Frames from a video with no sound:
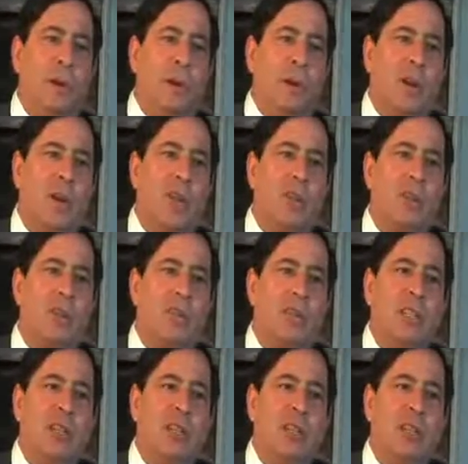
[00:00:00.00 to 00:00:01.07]

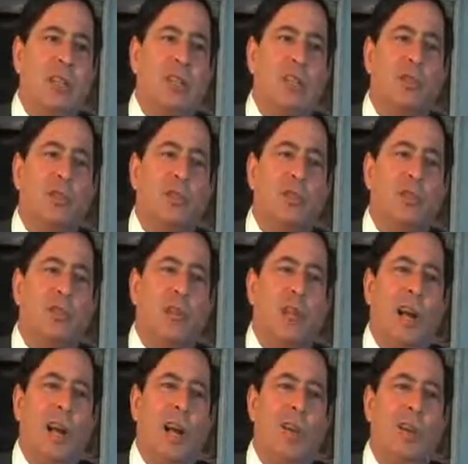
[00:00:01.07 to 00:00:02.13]
compensation is
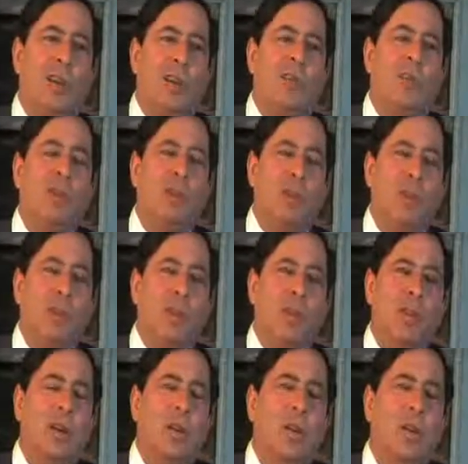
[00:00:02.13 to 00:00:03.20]
allowed even
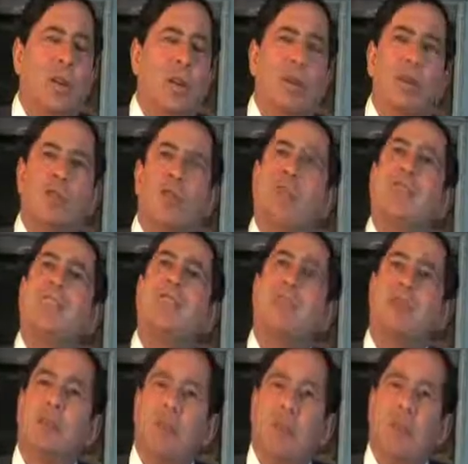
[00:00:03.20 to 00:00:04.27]
where there's less
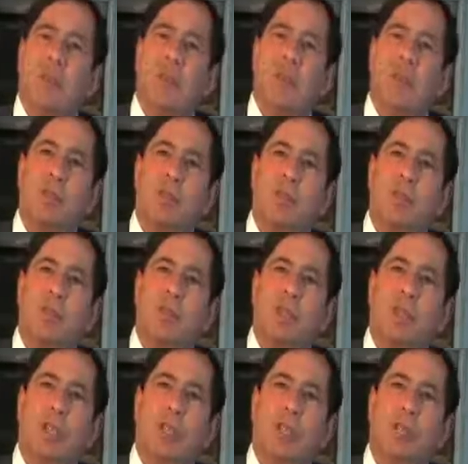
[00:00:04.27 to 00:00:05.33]
than a 50%
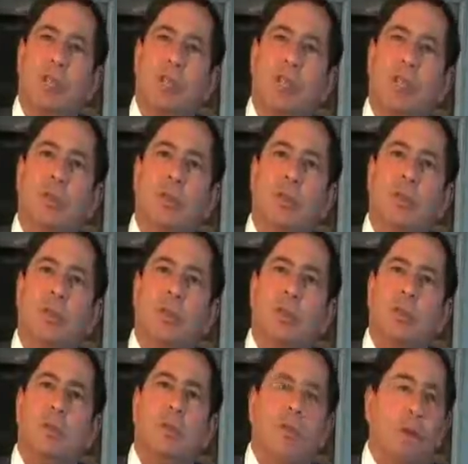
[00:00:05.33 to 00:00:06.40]
chance
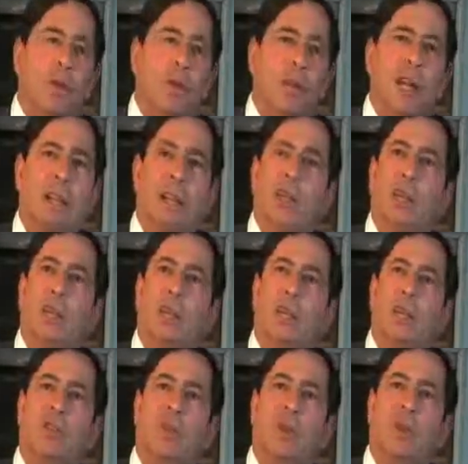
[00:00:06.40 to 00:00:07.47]
or likelihood
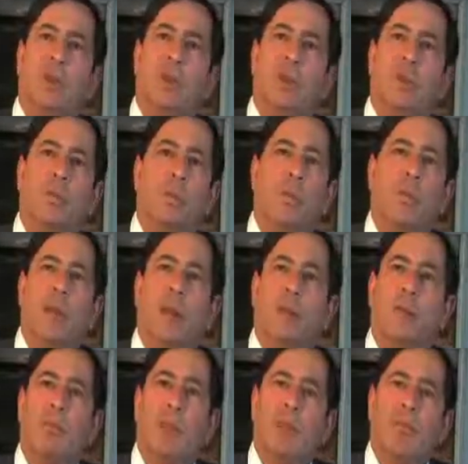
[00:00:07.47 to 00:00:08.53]
that someone would have had
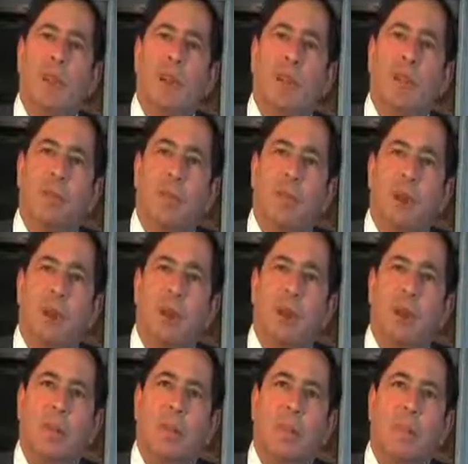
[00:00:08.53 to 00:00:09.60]
a more favorable
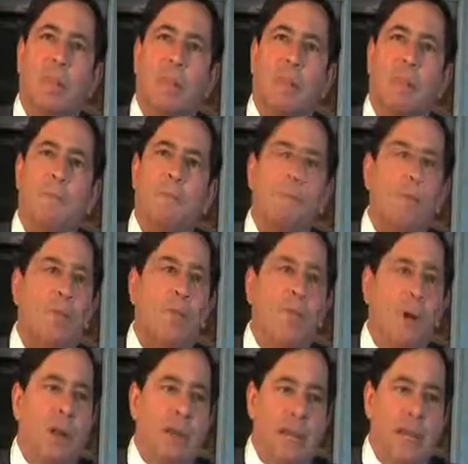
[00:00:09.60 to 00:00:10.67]
outcome.
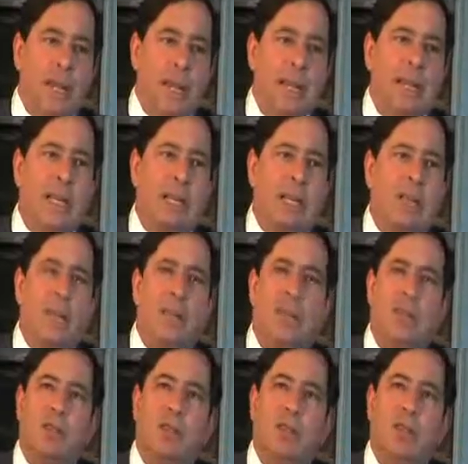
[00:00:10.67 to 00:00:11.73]
But in Connecticut, the
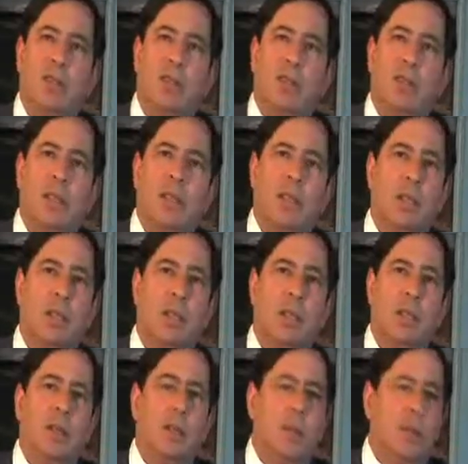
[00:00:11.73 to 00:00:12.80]
testimony has to
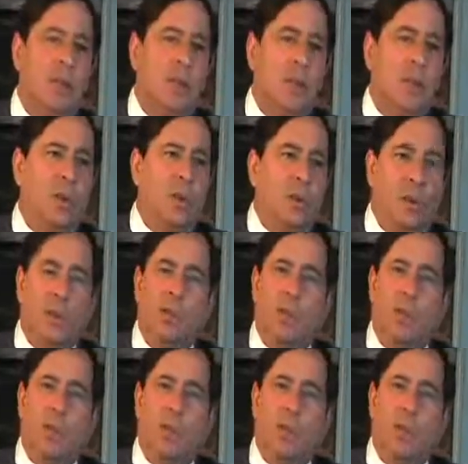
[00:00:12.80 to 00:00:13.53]
be that it was